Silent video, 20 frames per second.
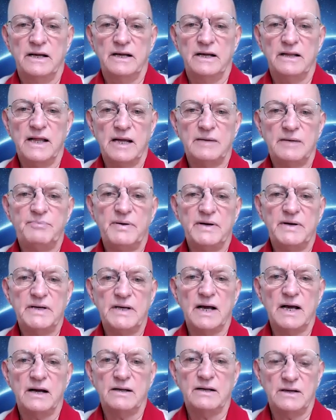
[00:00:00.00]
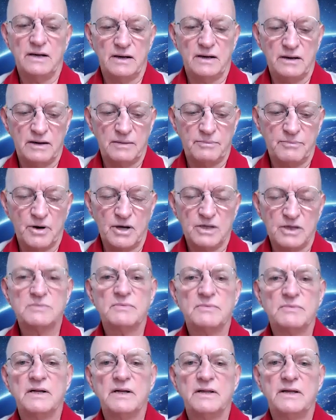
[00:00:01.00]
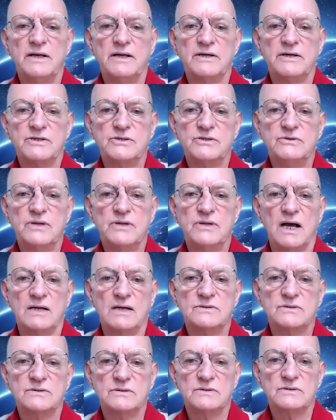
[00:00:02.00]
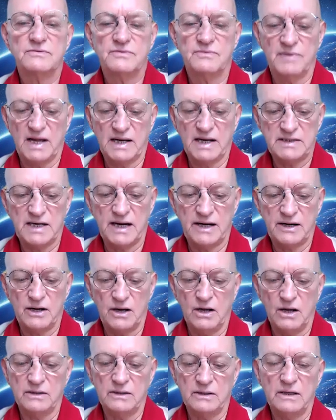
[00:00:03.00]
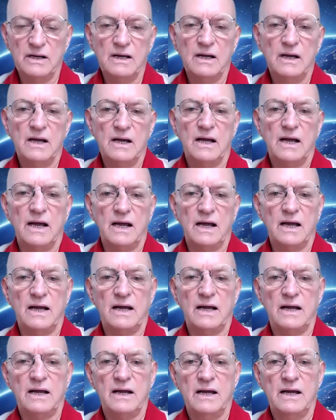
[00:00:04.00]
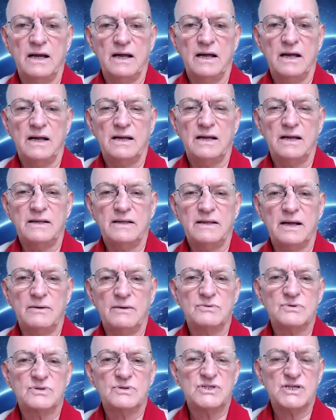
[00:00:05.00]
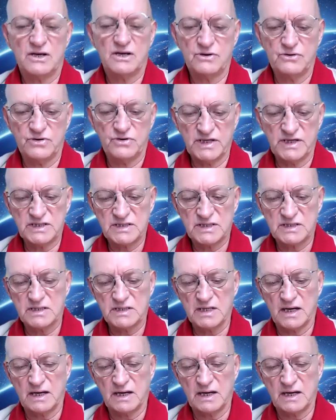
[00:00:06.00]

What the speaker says: that peaked out in approximately the year 2000. From that date on, there was increased